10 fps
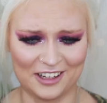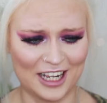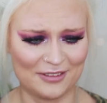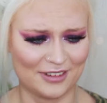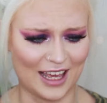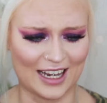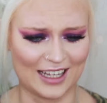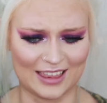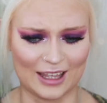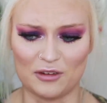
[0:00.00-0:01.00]
I don't have
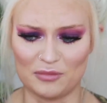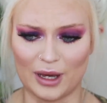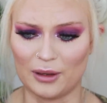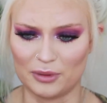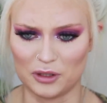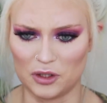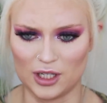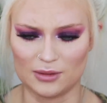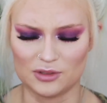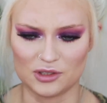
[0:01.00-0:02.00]
anything of Bite
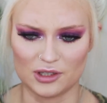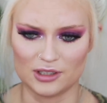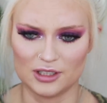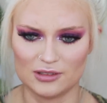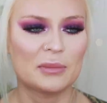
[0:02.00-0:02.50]
Beauty, I'm sorry.